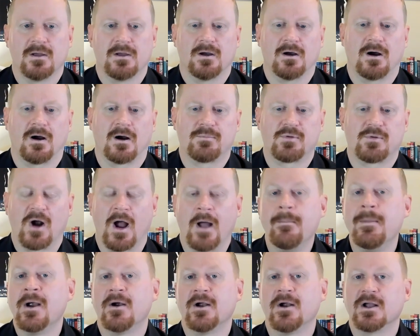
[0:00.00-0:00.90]
Our
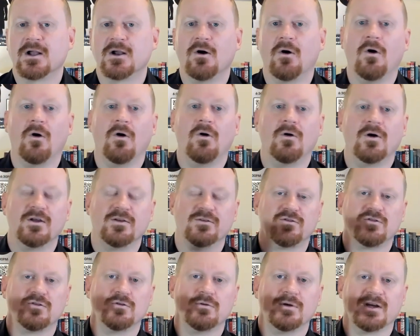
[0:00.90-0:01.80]
primary goal
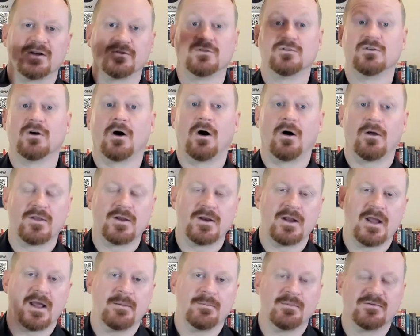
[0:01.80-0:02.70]
is to exalt the
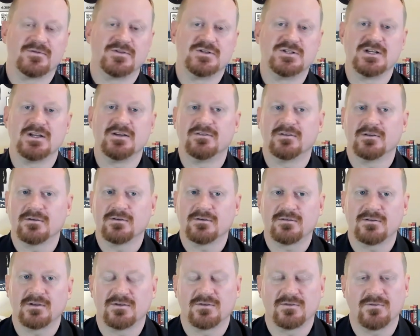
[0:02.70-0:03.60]
name of
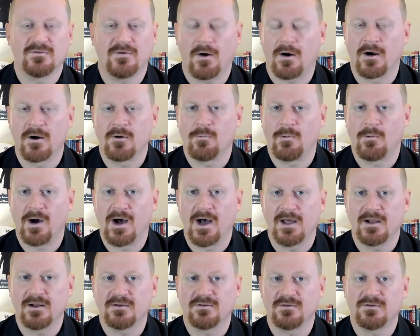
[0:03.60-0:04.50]
Jesus as far and
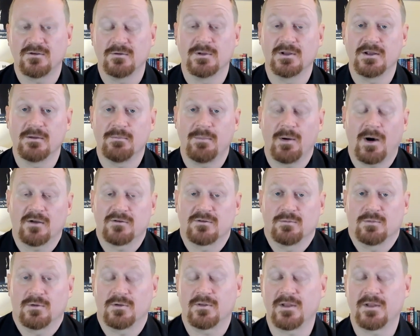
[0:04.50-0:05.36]
wide as humanly possible.